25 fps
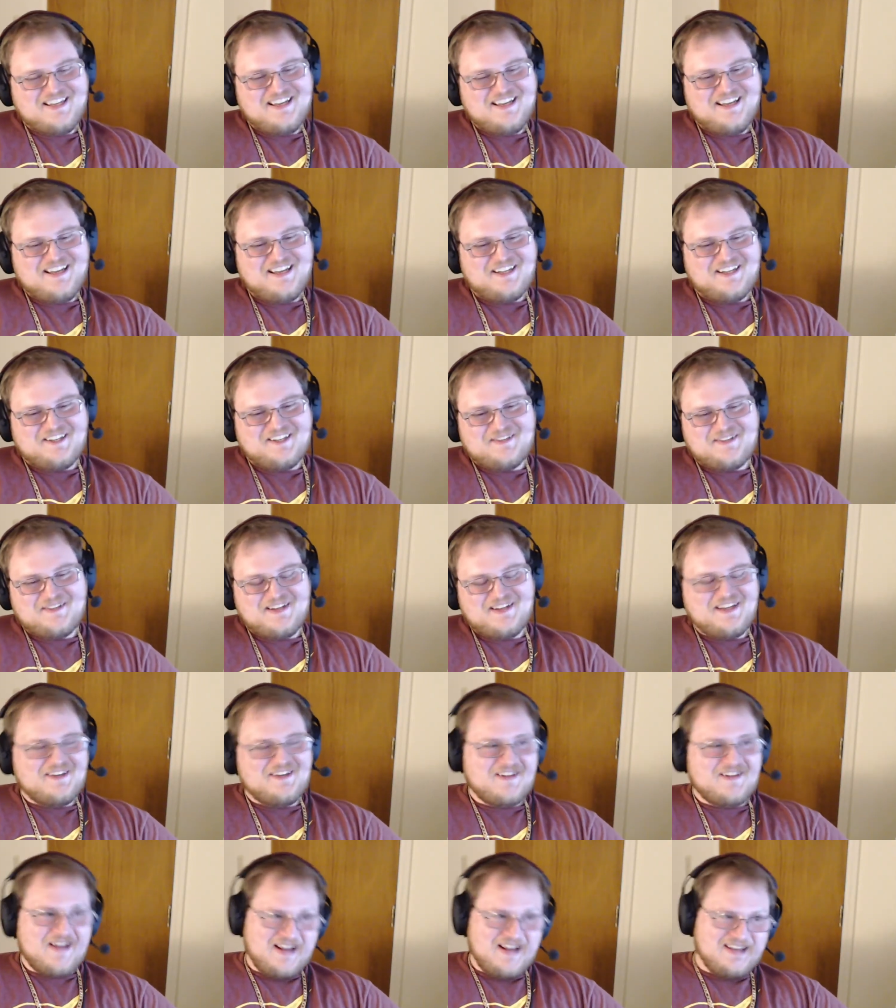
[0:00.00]
But
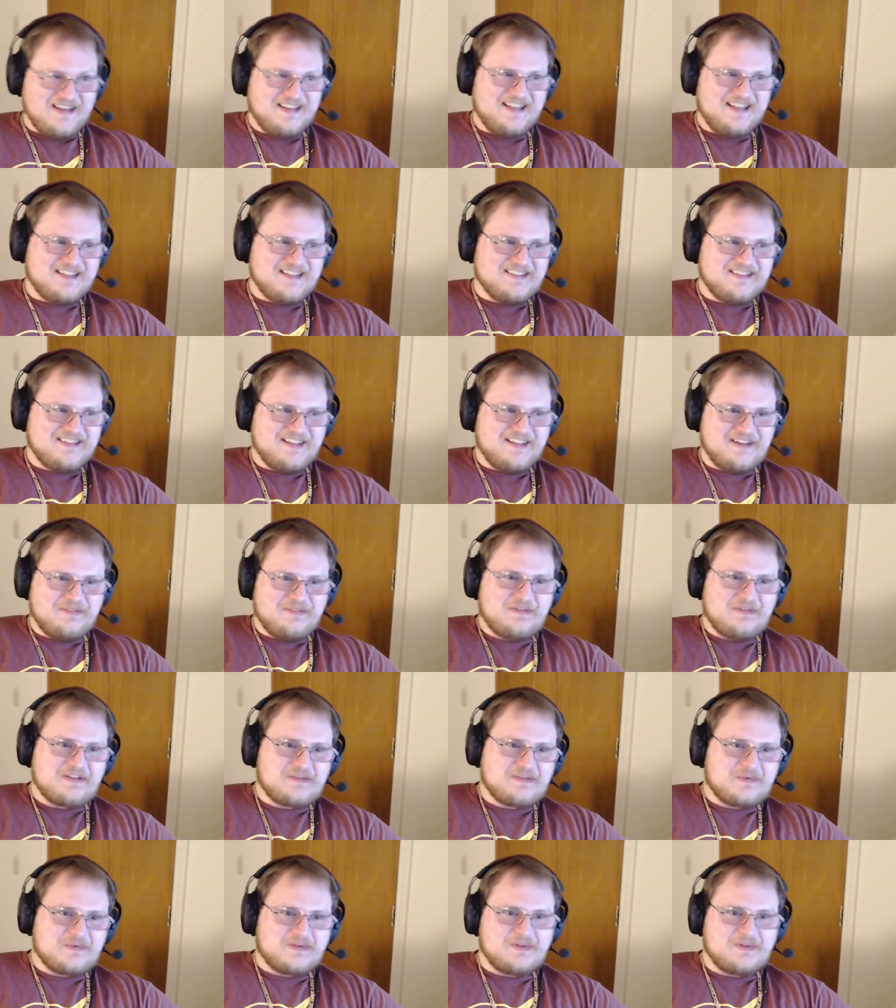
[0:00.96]
anyway, that's the
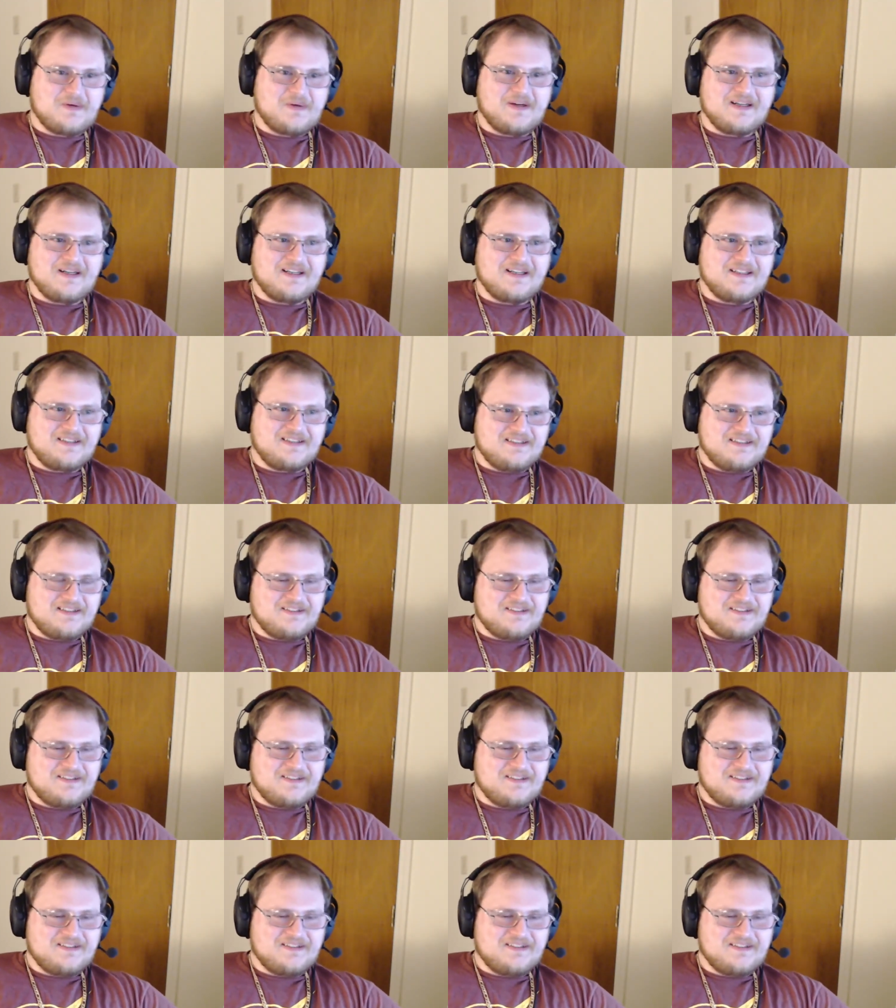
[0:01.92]
difference between it.